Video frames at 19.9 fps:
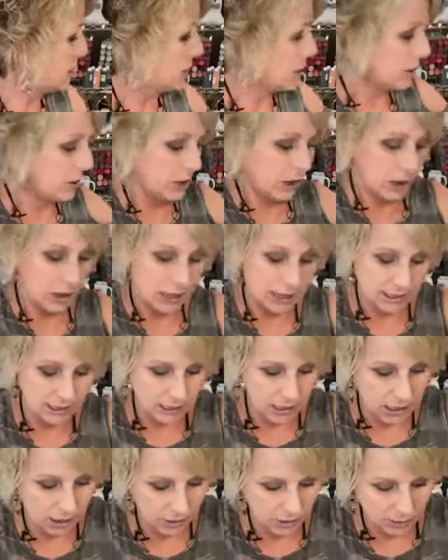I know y'all like
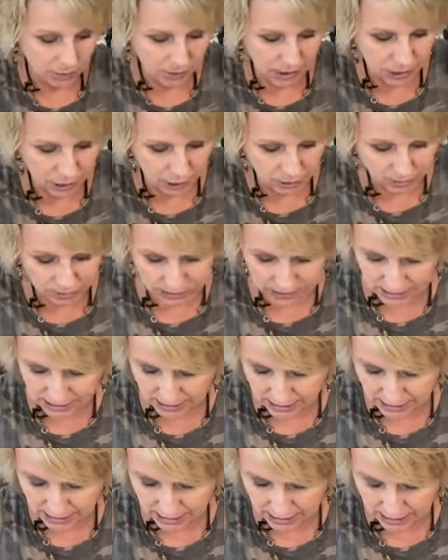to know the measurements.
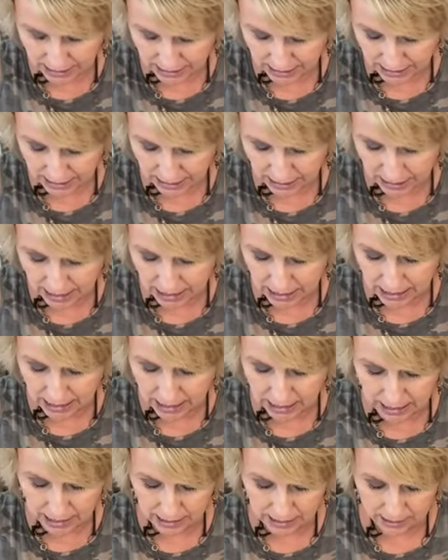This is
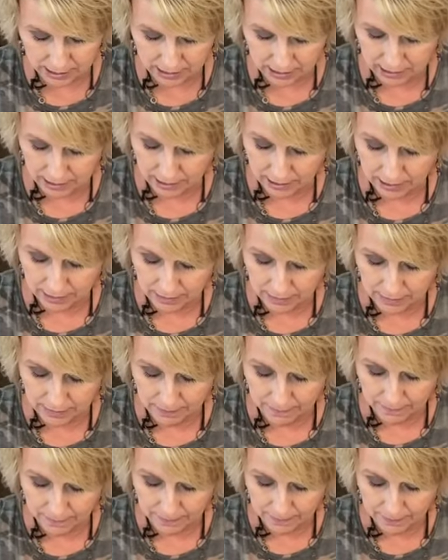a,
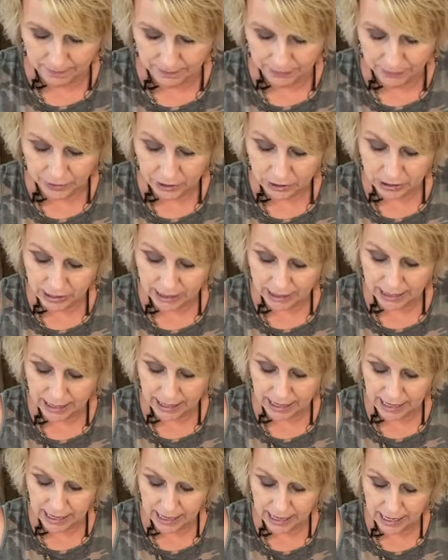looks like
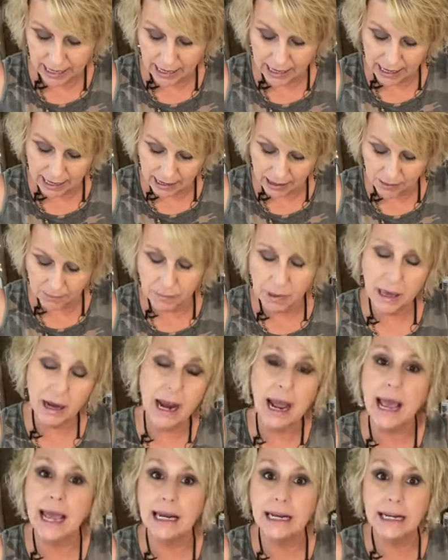an
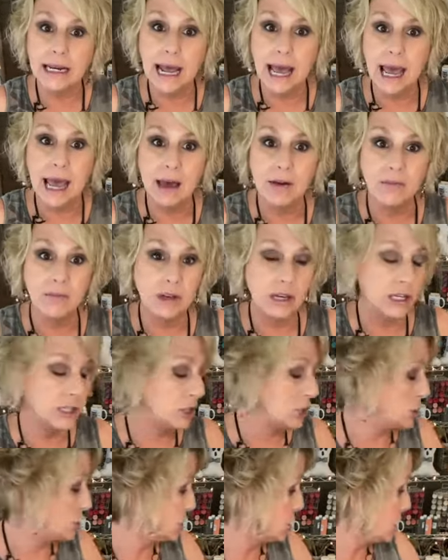about eight and a half
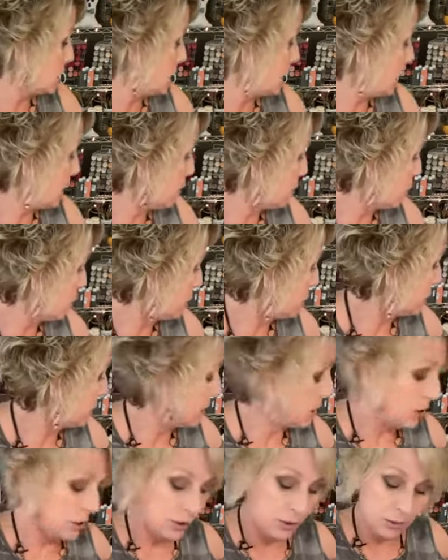inch embroidery
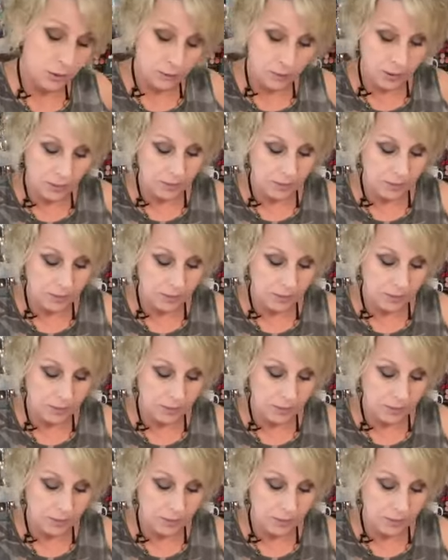hoop.